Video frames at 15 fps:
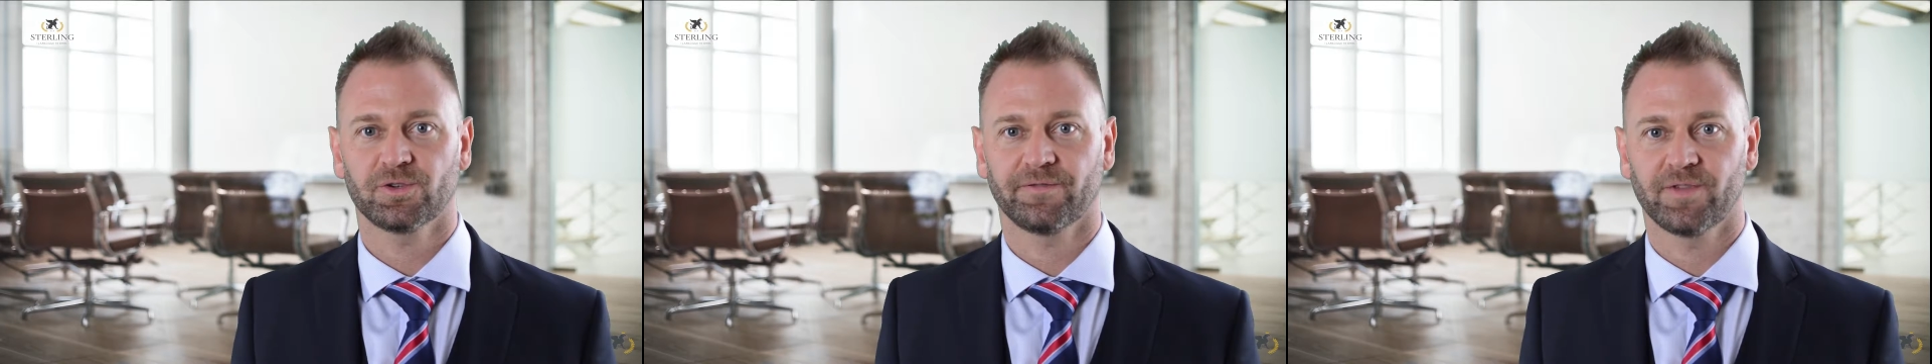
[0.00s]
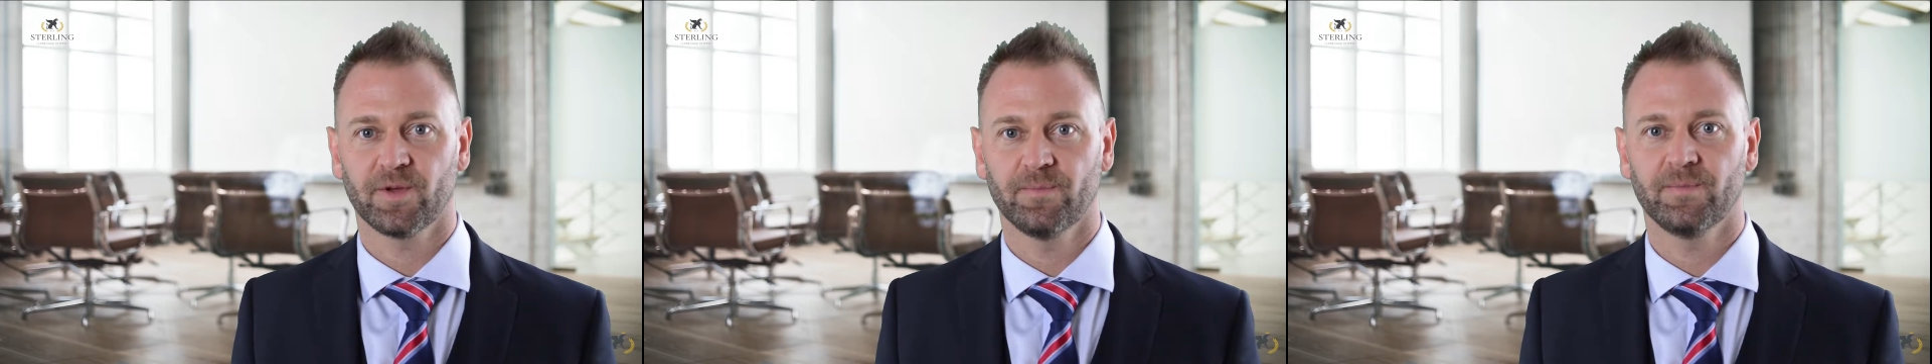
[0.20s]

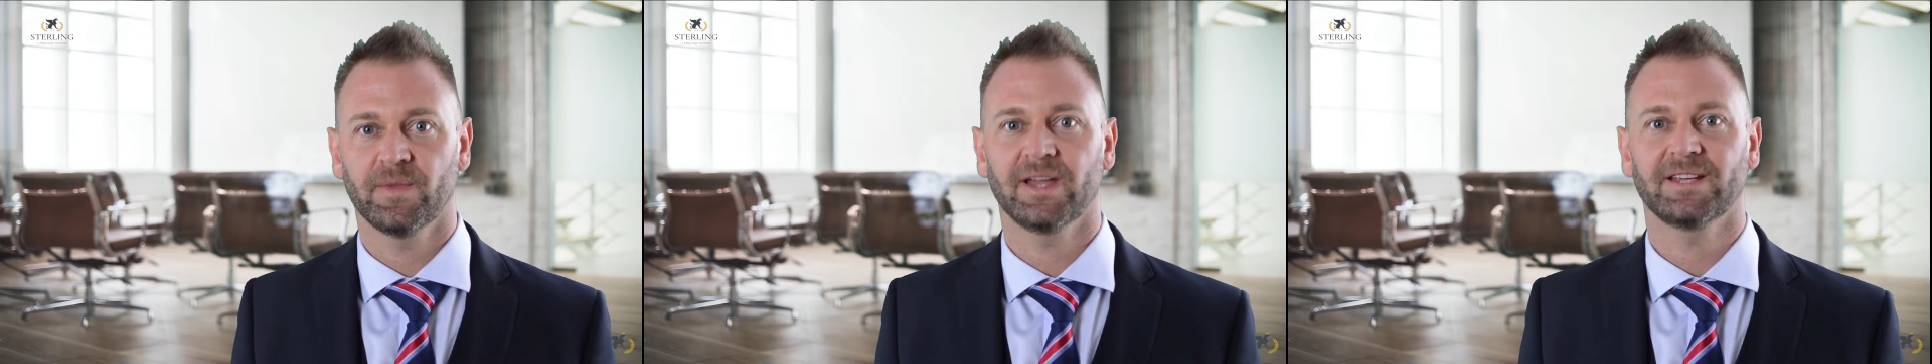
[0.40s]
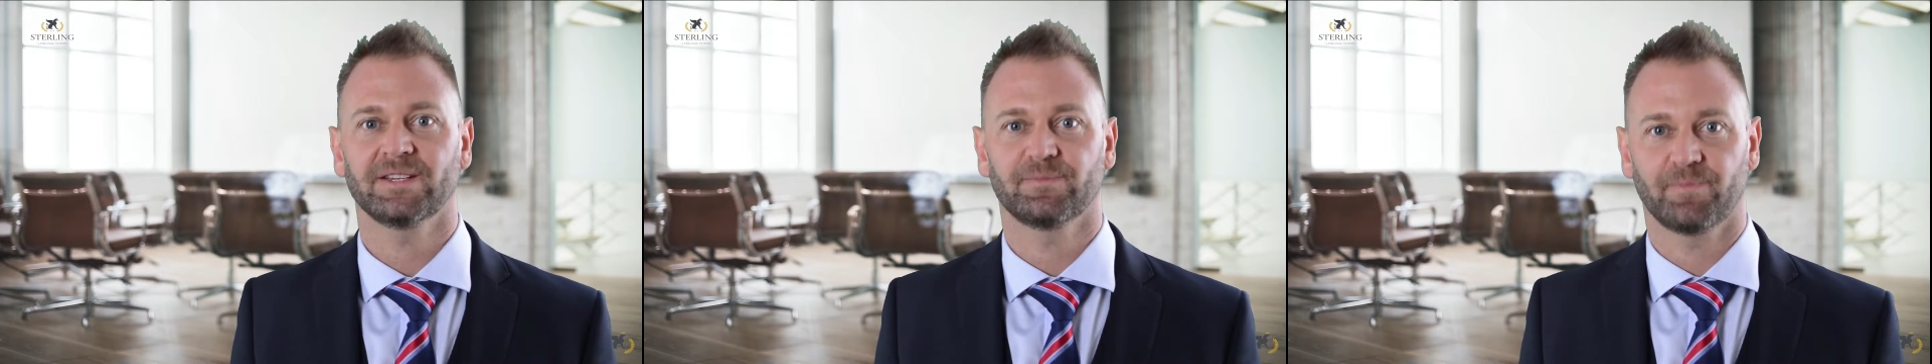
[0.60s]
of them
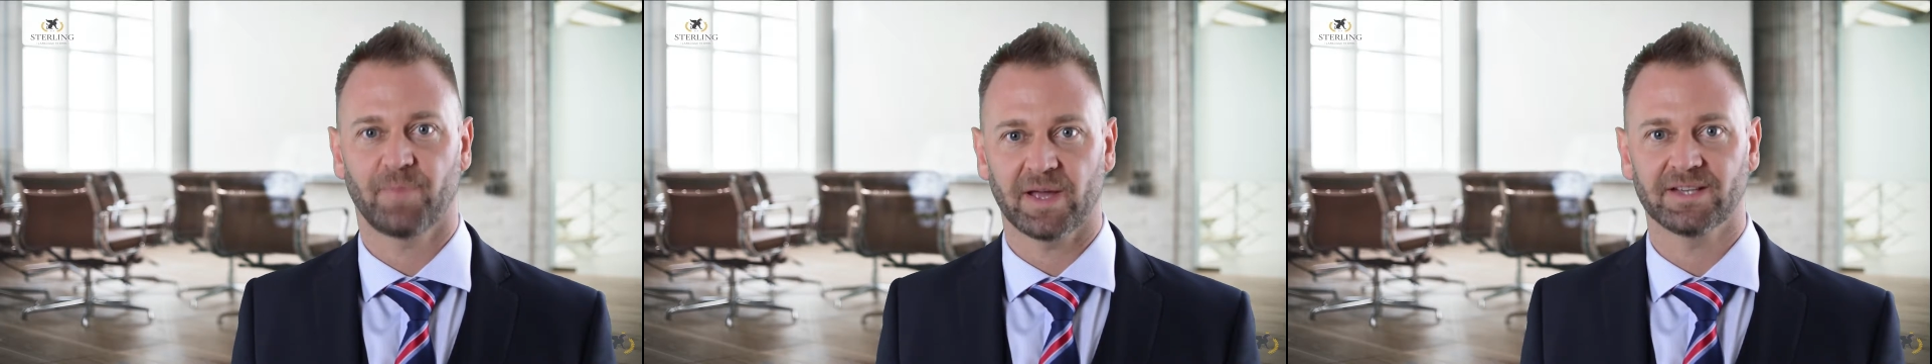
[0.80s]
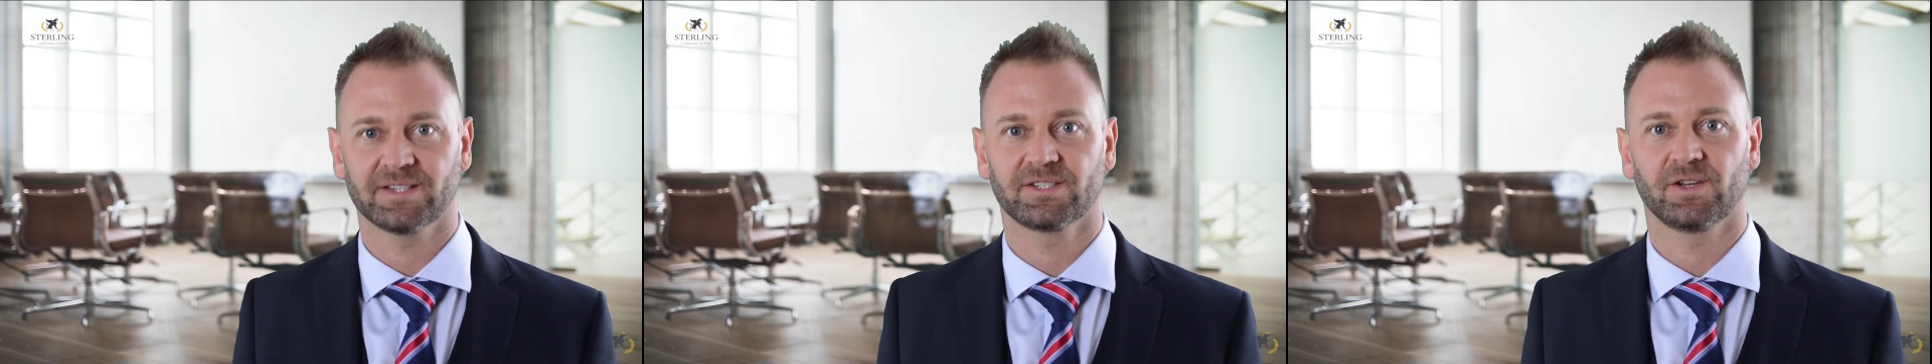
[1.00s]
is
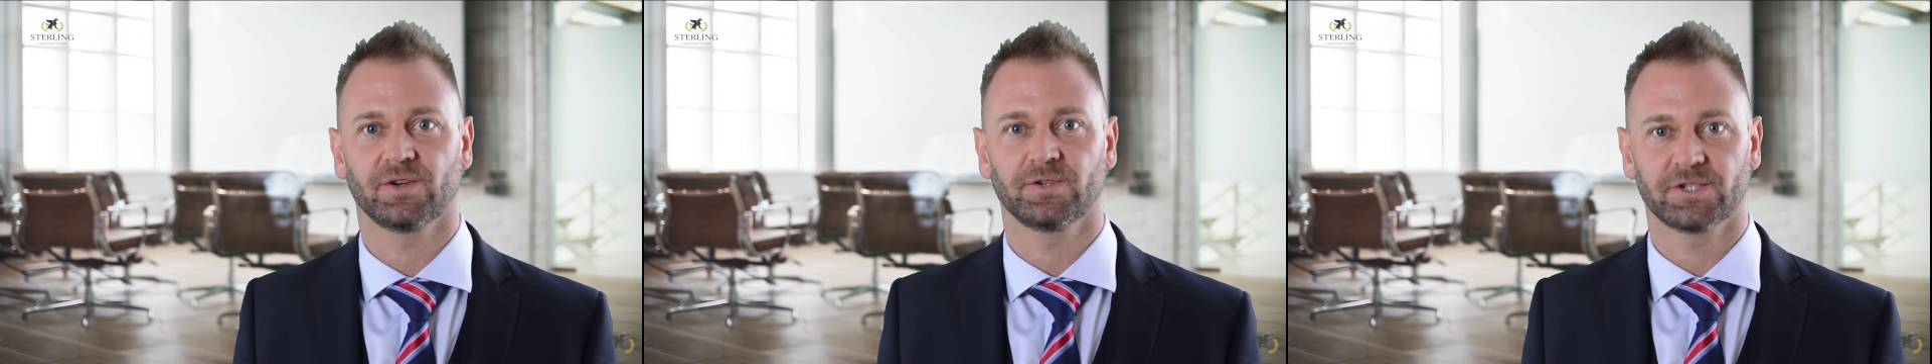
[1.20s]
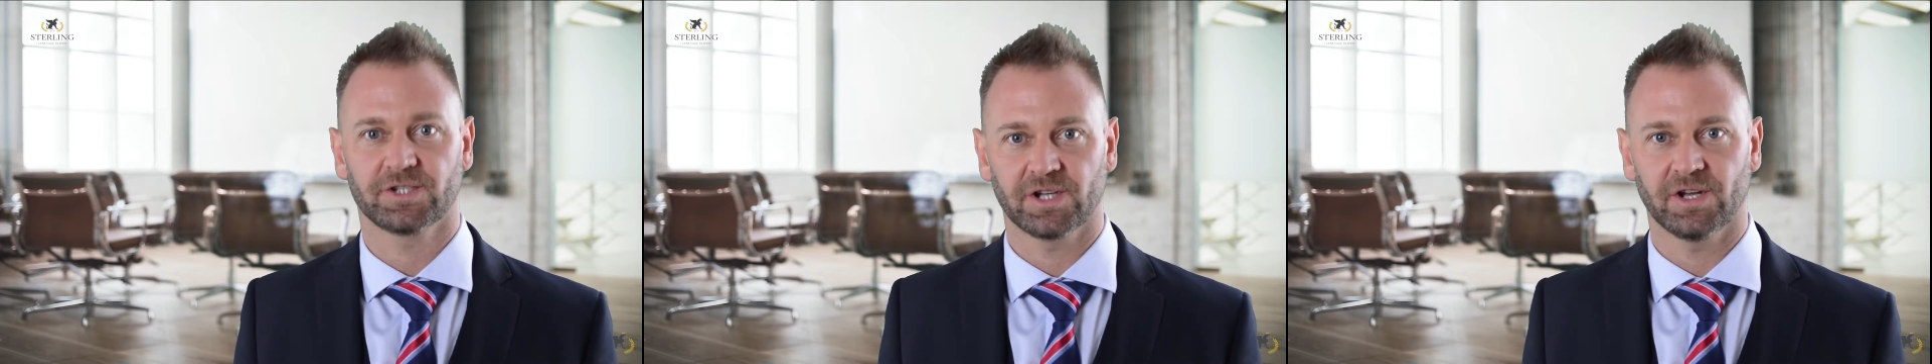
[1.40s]
based
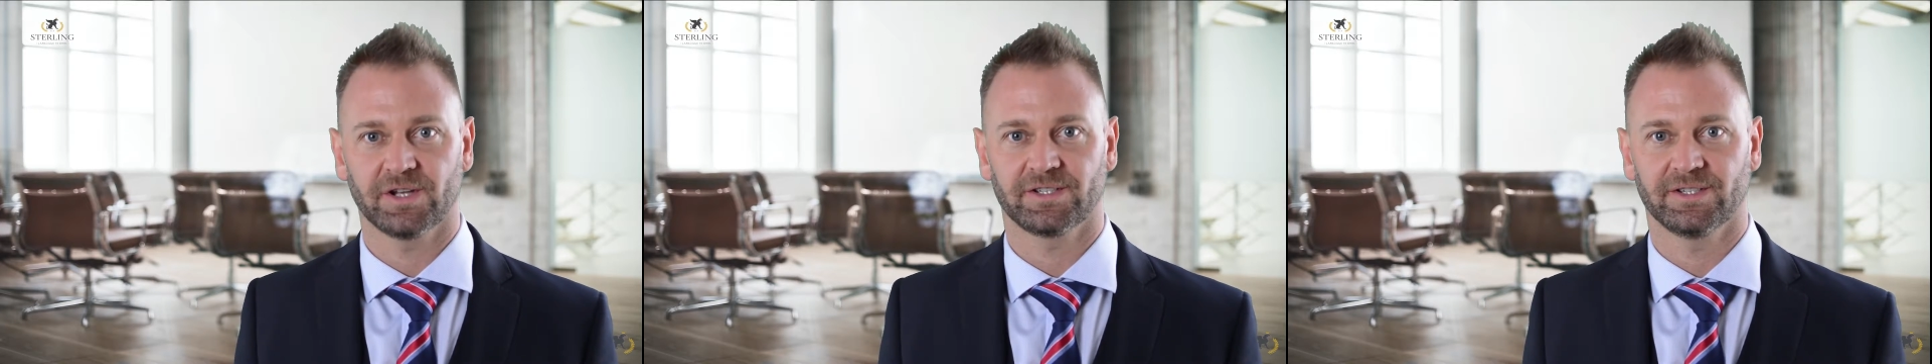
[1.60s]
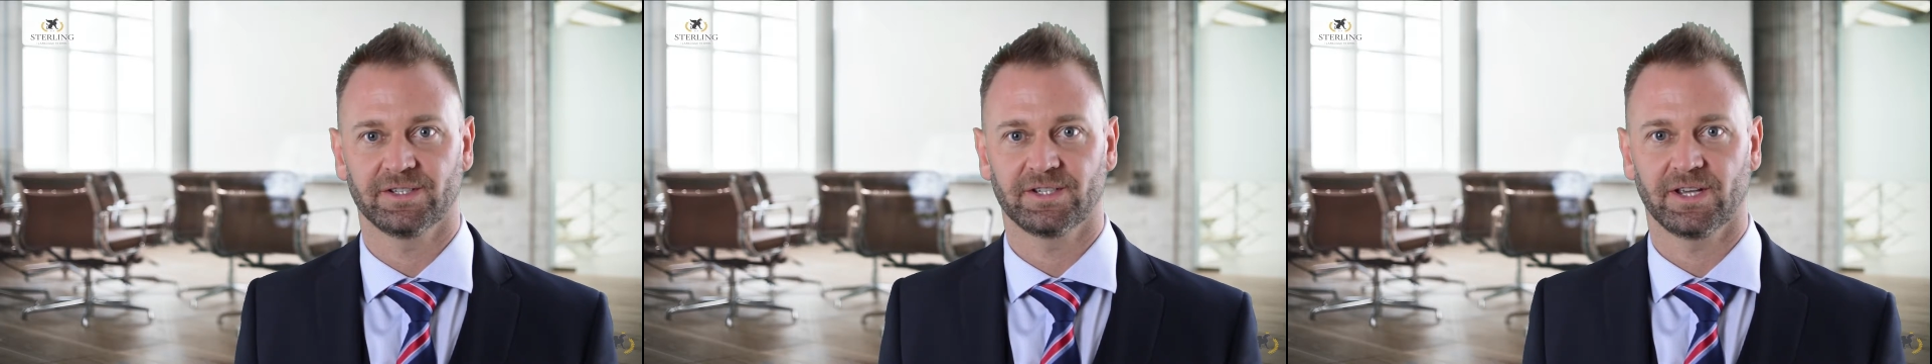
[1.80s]
on
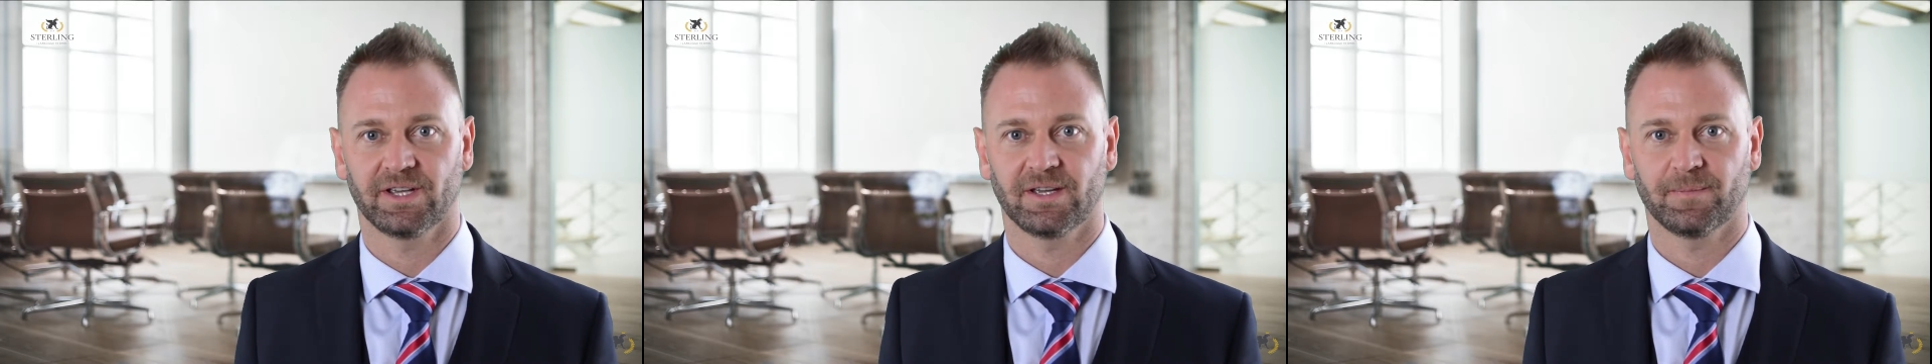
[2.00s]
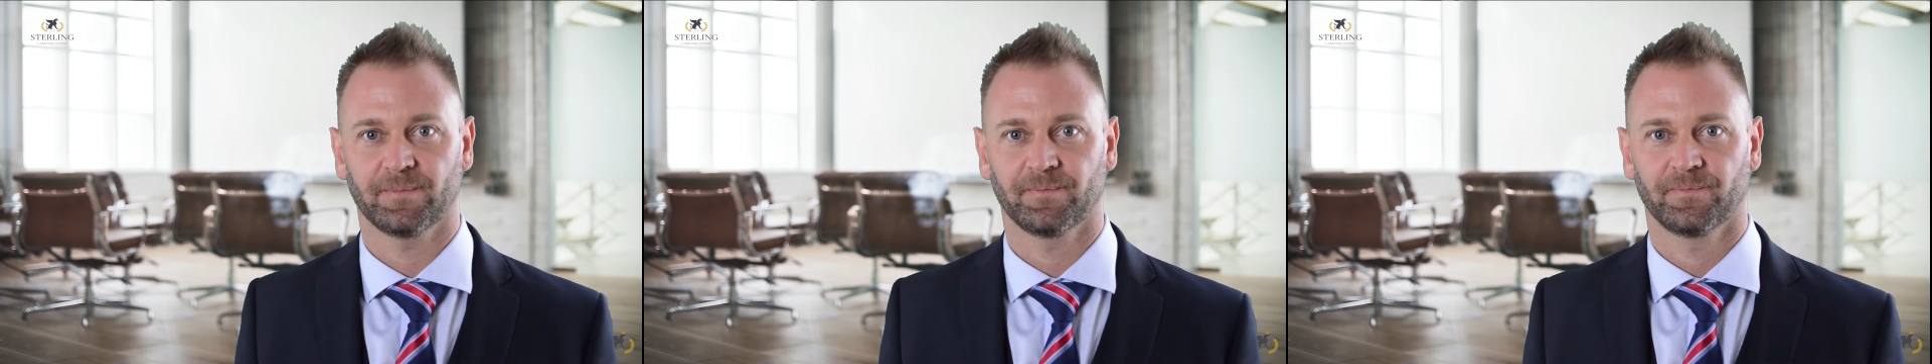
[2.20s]
certainty.